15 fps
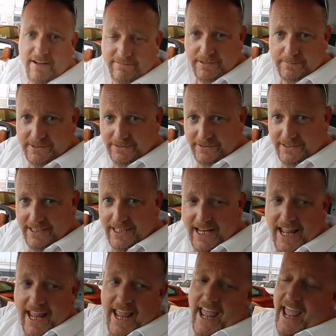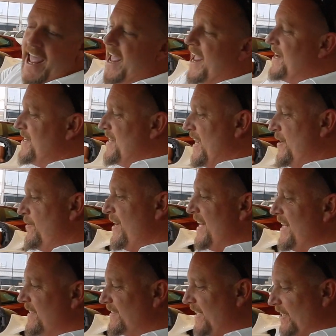comfortable and uh,
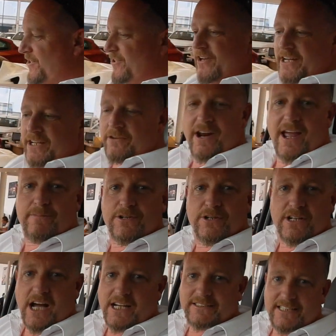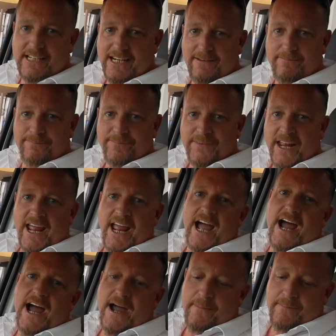really tucks you in and grabs you nicely.
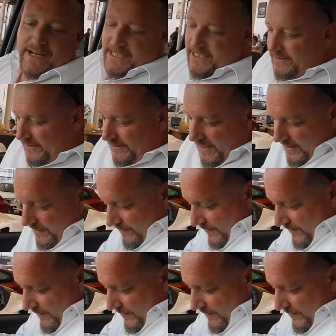Um, it is